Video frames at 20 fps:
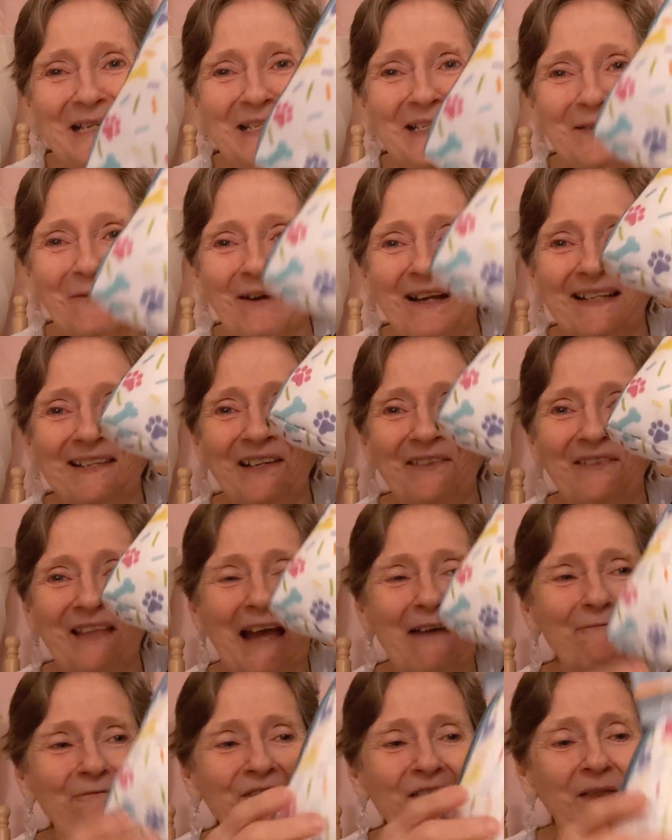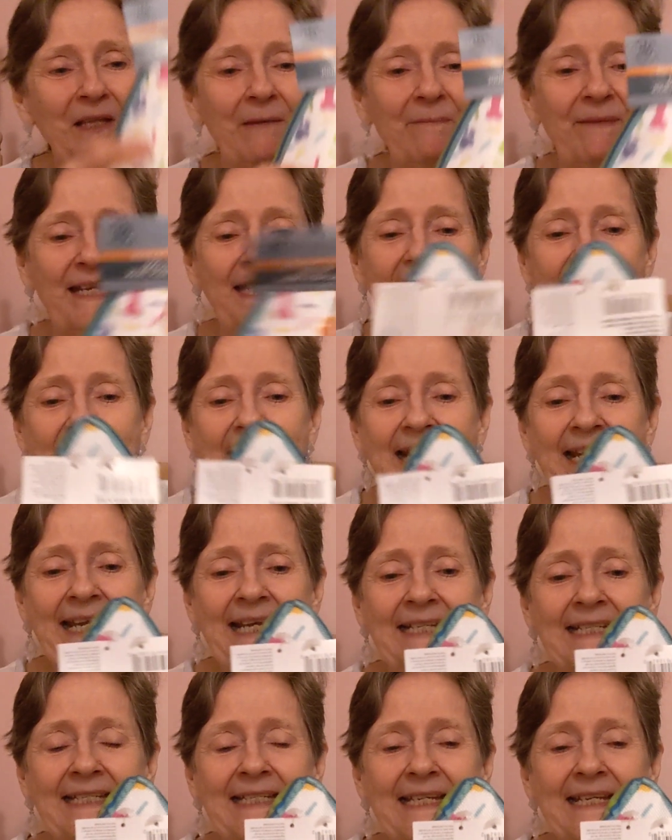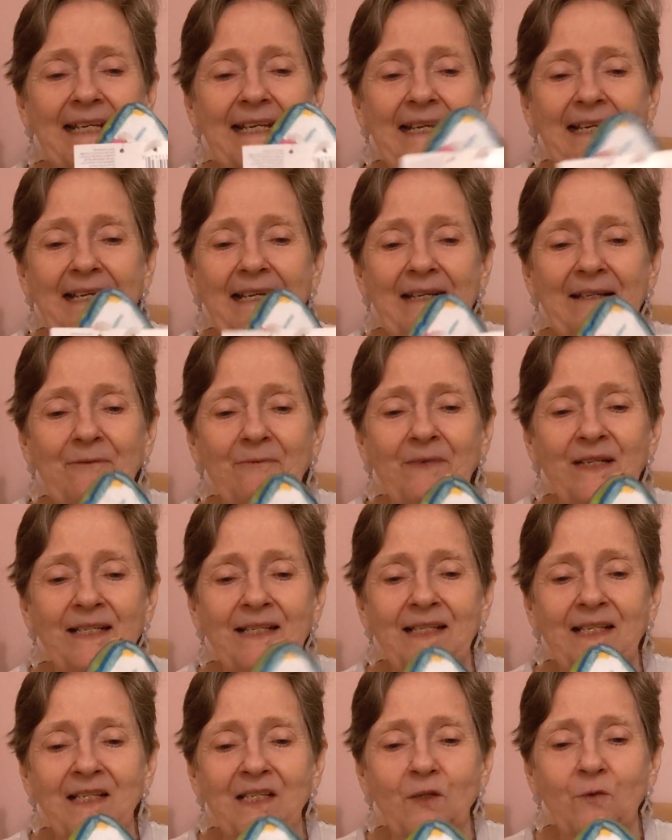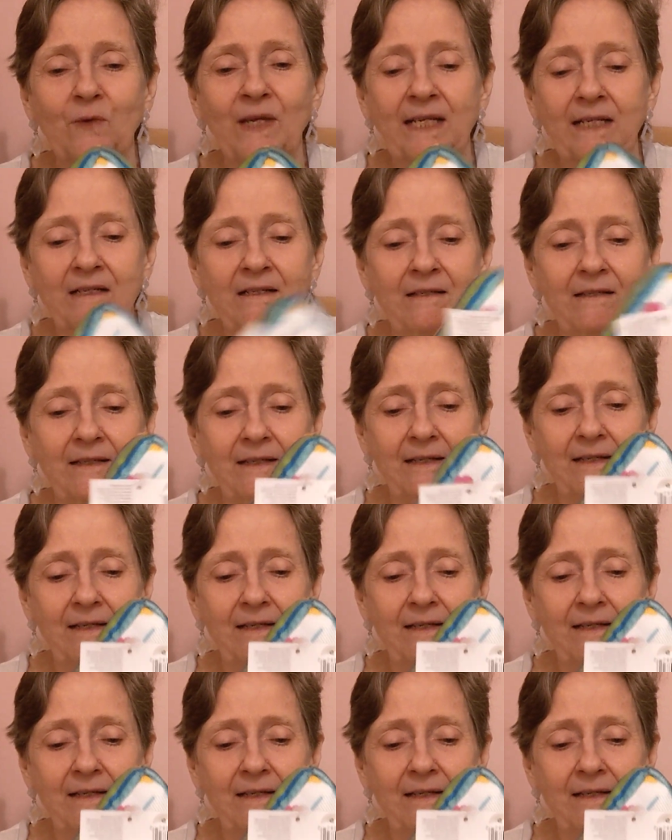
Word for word: so I got that for Libby. And where's the squeaker?